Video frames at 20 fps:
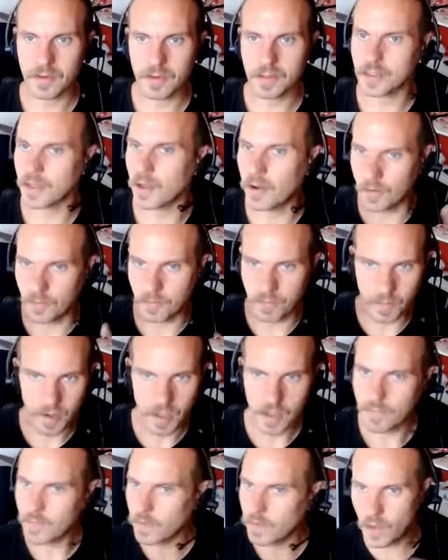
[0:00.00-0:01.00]
So
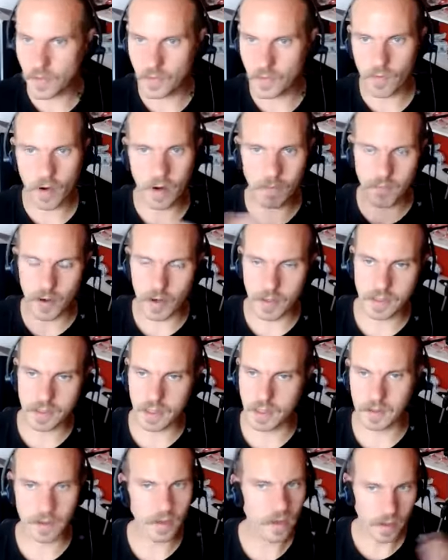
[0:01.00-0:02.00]
if you got the wrong
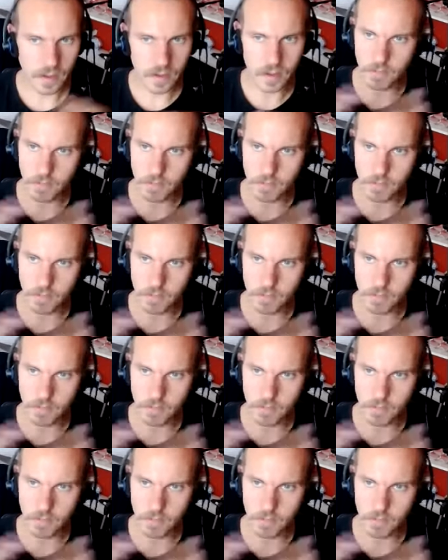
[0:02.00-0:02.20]
person,